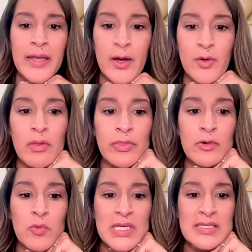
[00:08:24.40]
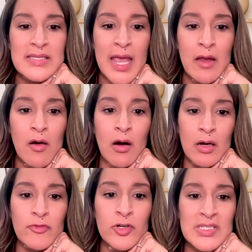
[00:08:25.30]
Now, there was a
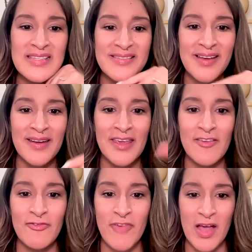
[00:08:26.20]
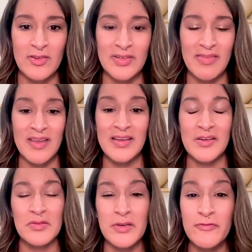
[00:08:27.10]
Harvard study found that
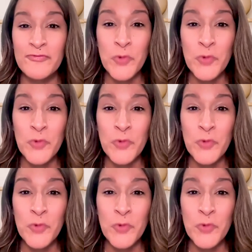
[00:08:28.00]
nearly